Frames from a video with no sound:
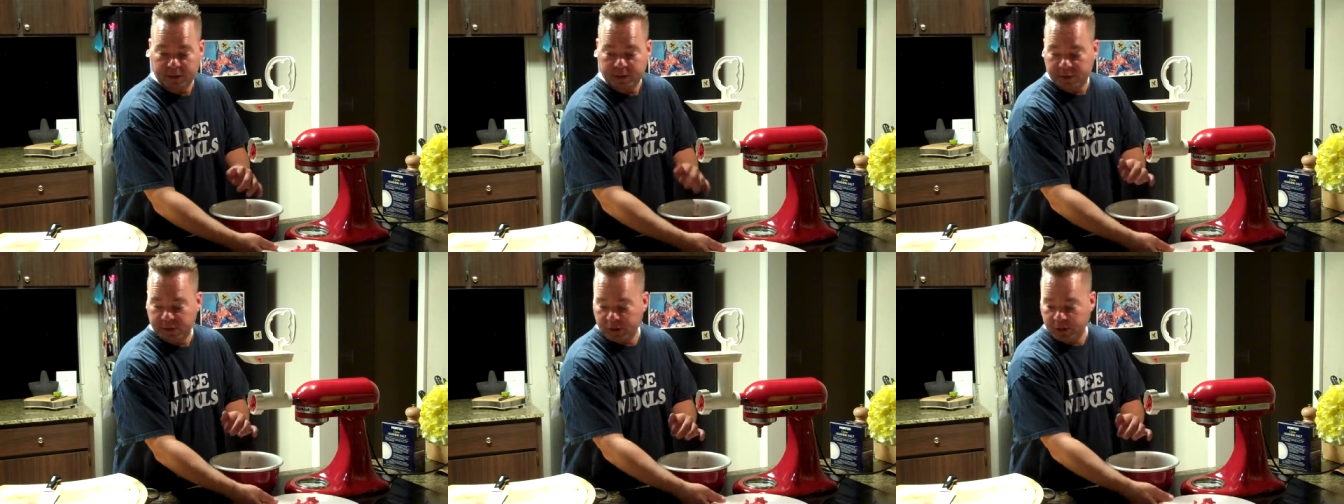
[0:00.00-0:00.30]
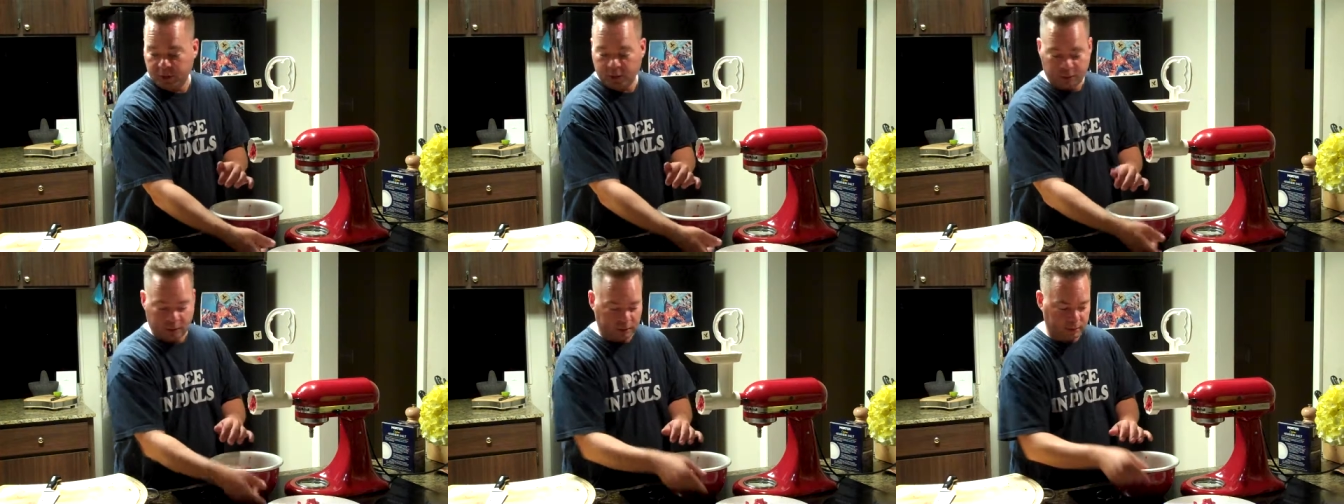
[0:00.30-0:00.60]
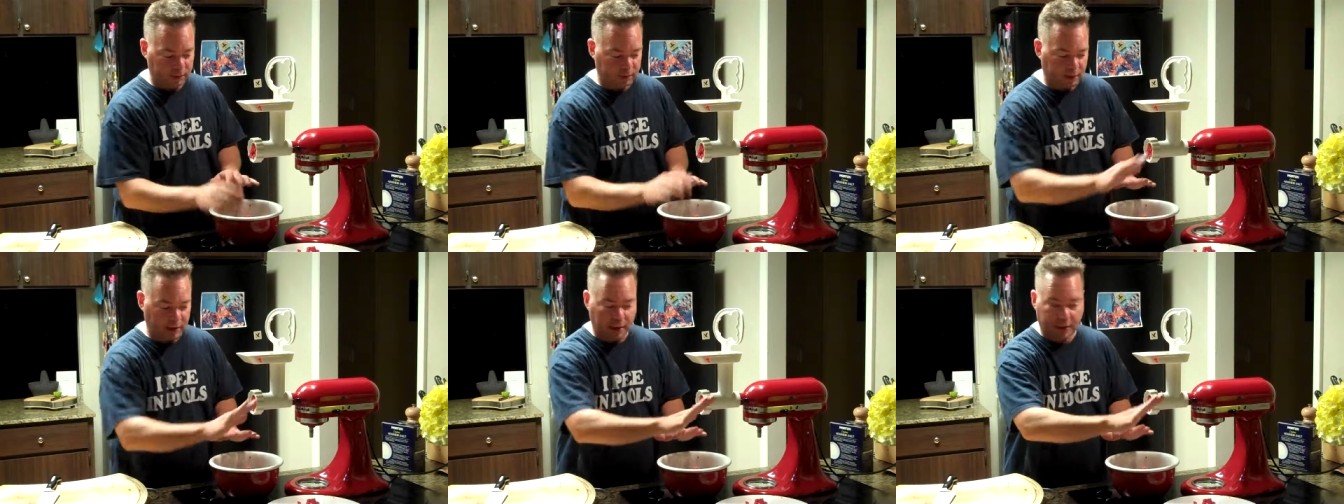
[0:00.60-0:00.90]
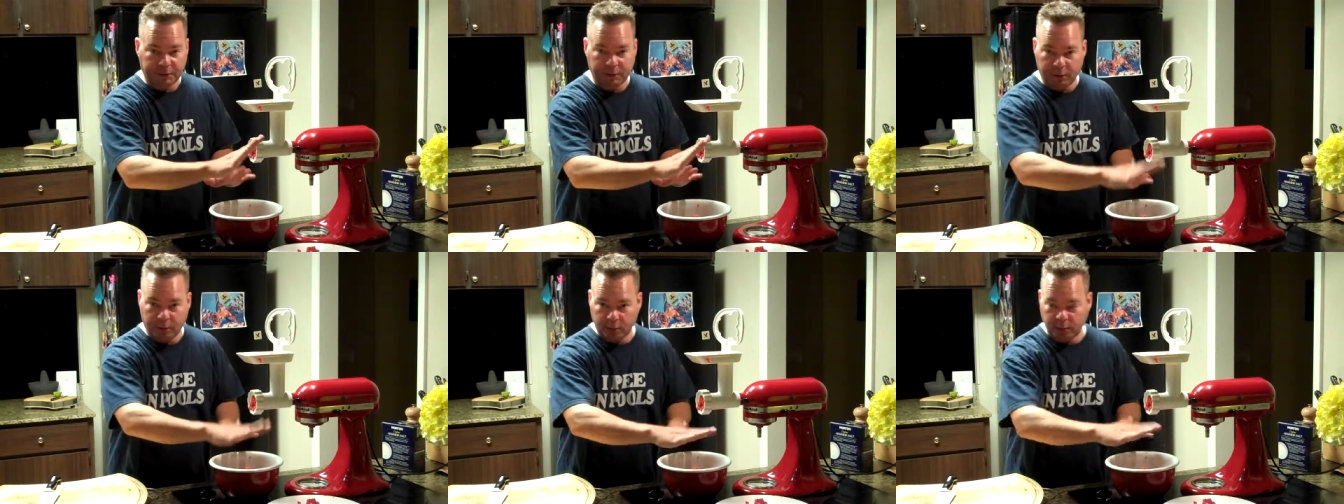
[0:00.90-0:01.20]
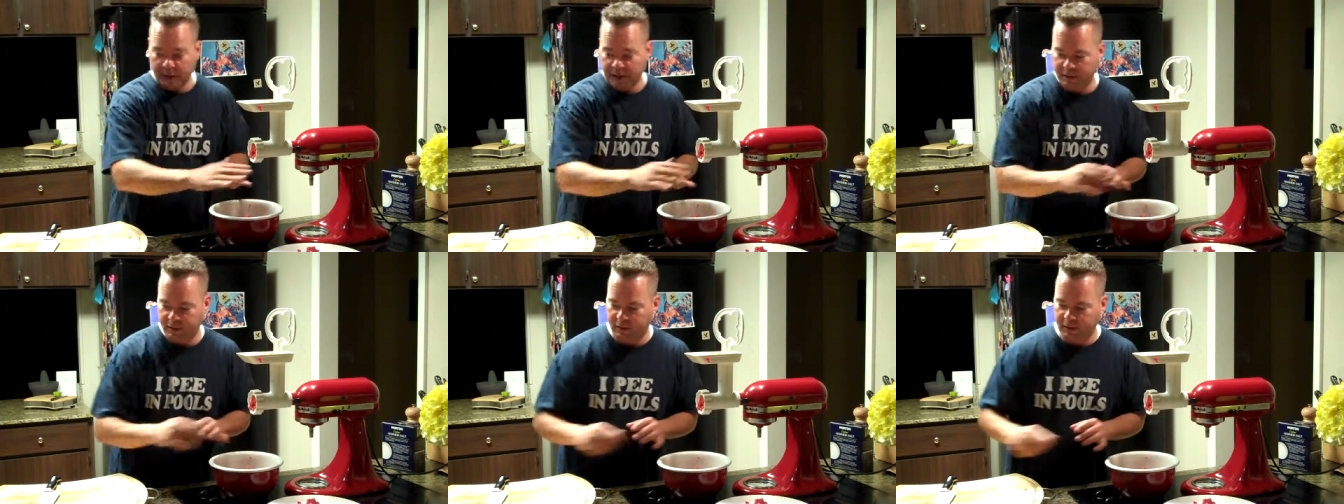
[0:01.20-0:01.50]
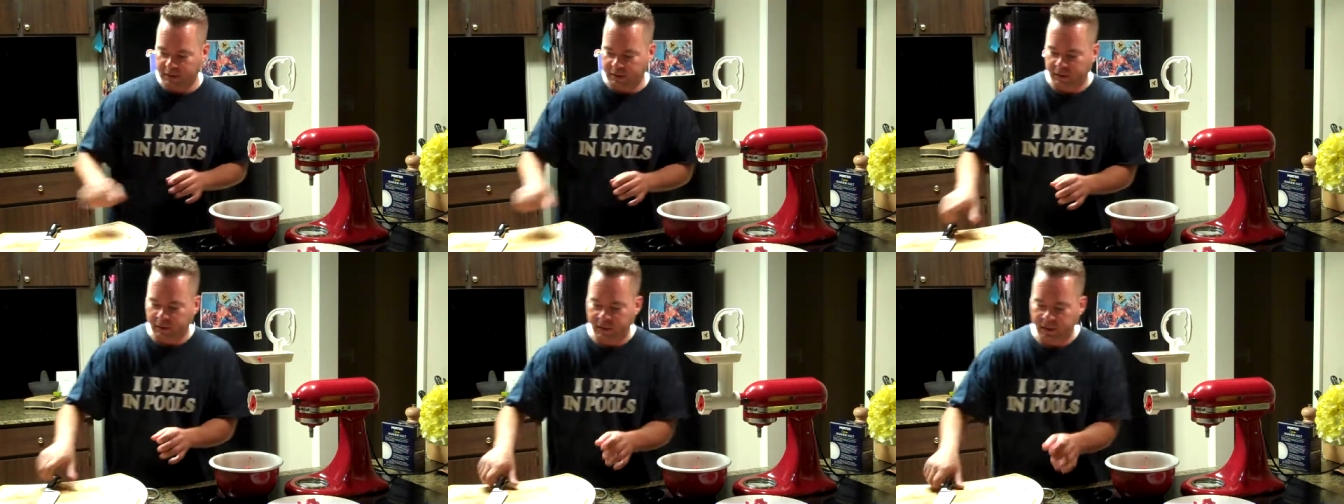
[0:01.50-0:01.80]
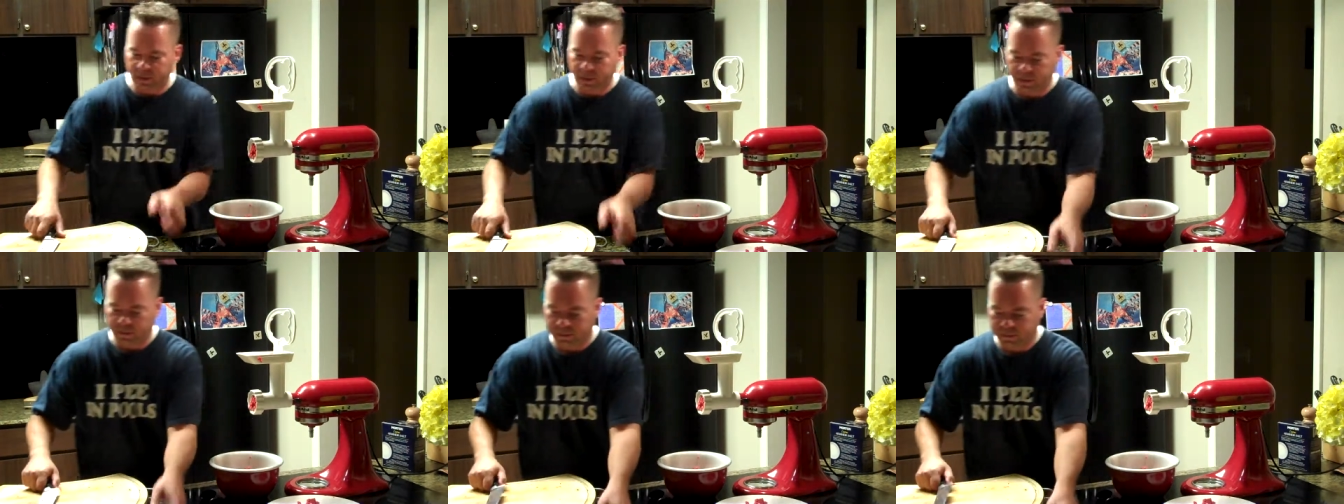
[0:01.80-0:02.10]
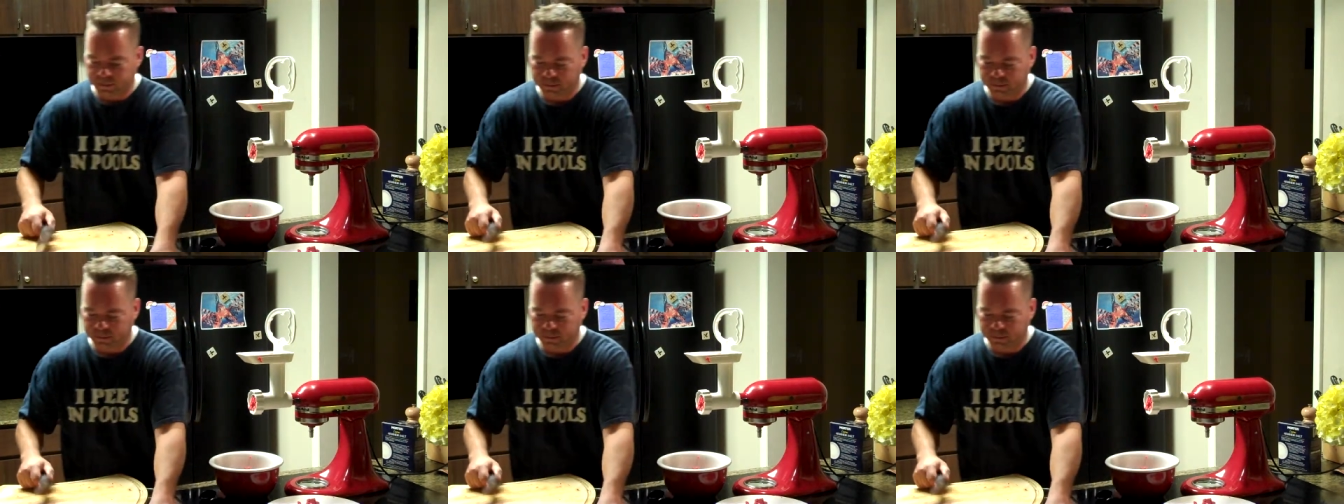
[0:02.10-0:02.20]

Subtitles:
So I'll do the rest of this later.